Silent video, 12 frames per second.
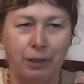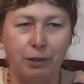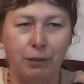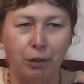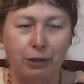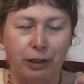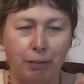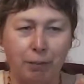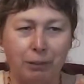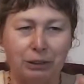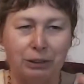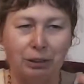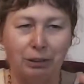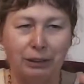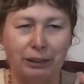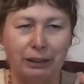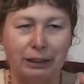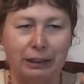You've got numbers
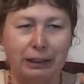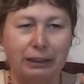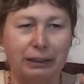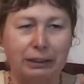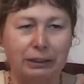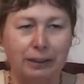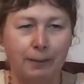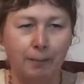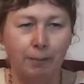on the keys.